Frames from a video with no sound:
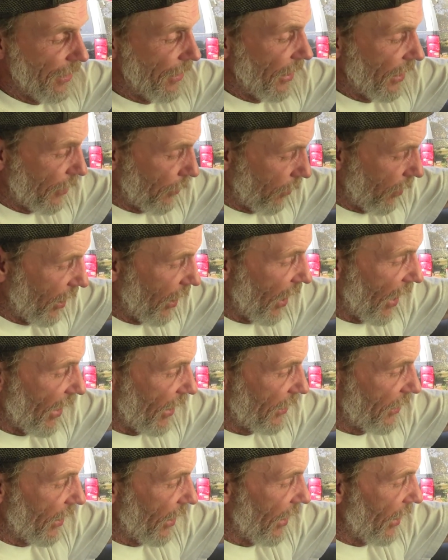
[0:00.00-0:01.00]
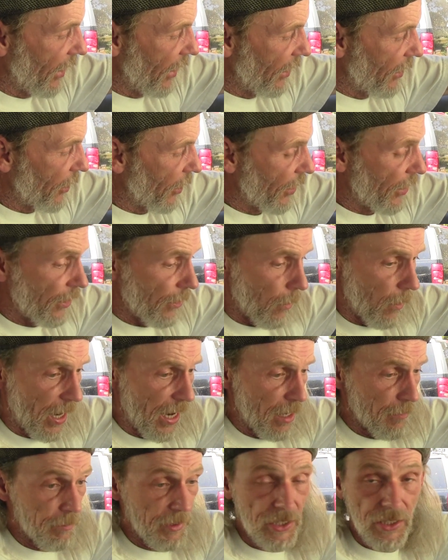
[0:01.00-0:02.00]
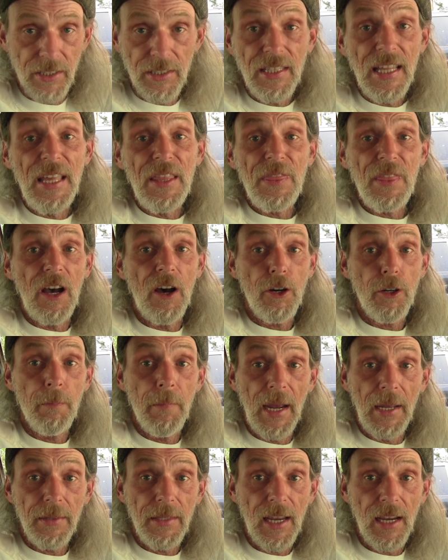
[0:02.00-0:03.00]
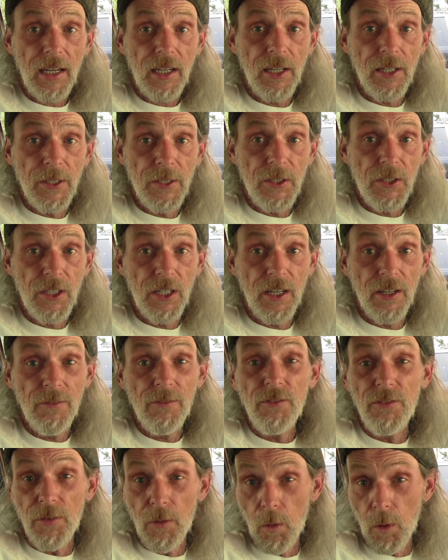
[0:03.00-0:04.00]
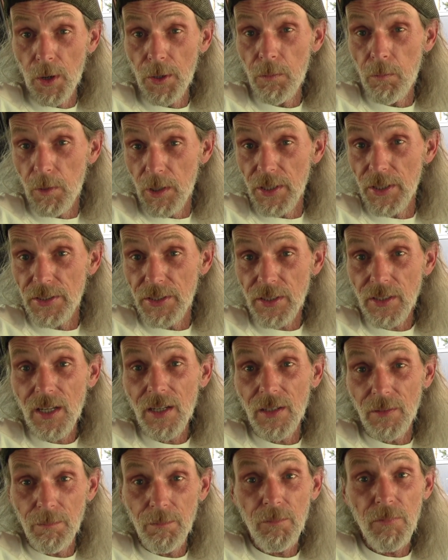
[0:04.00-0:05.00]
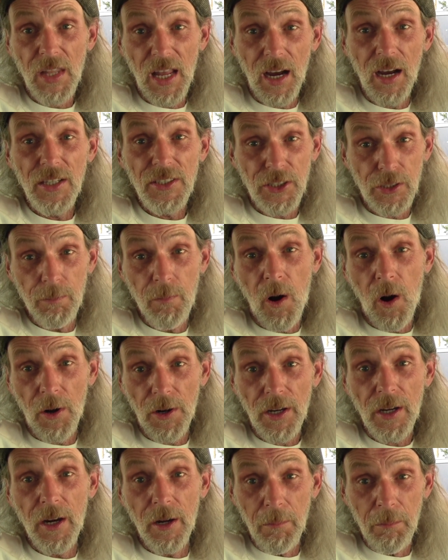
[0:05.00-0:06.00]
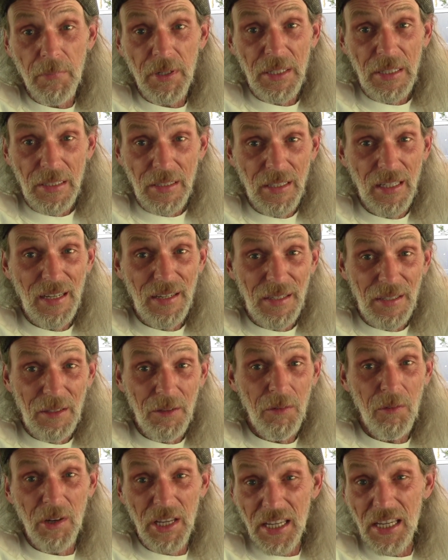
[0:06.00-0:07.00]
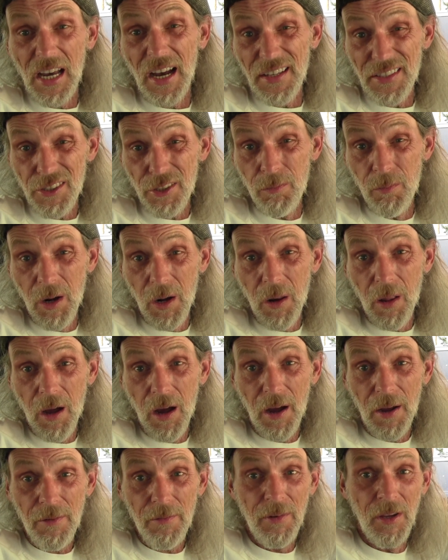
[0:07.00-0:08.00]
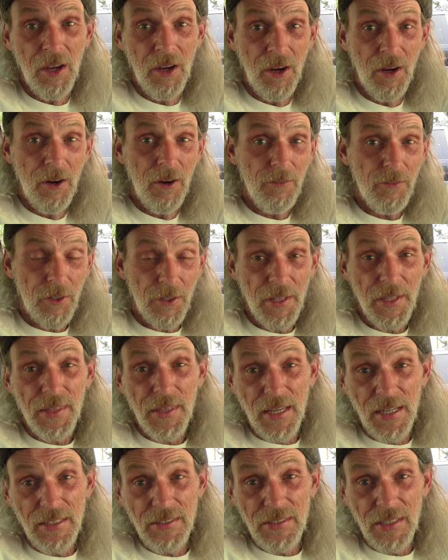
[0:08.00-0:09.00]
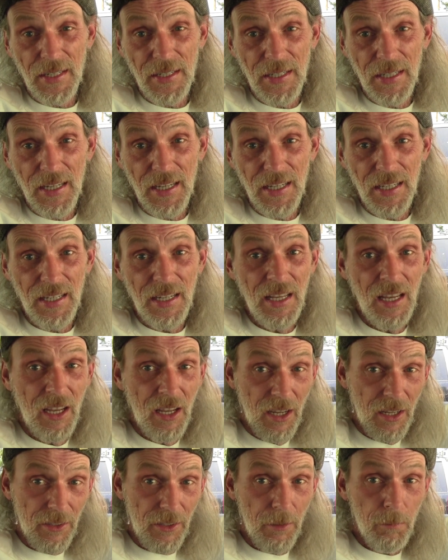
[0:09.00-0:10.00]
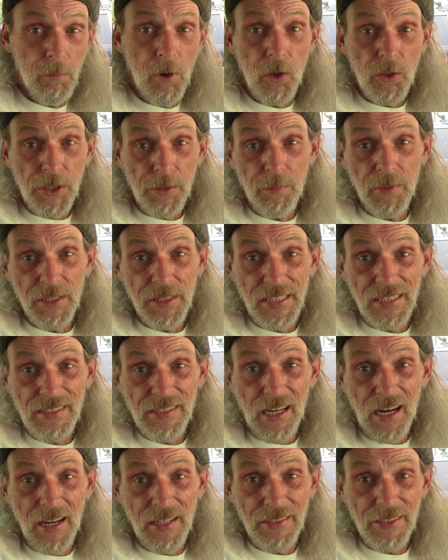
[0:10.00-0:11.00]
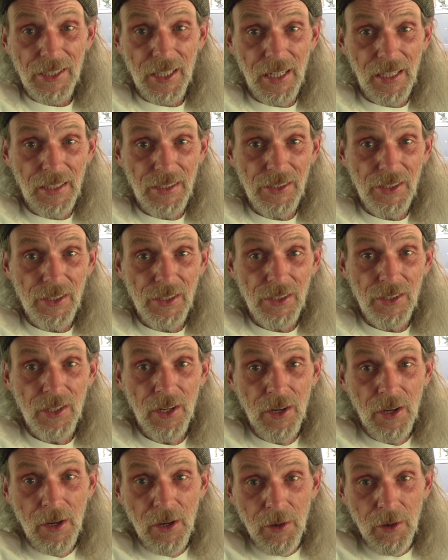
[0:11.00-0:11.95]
this one, like I said, it just so happens that they thought about that kind of stuff. Ford was a smart company. We cuss them a lot for the things they did, their multiple design changes,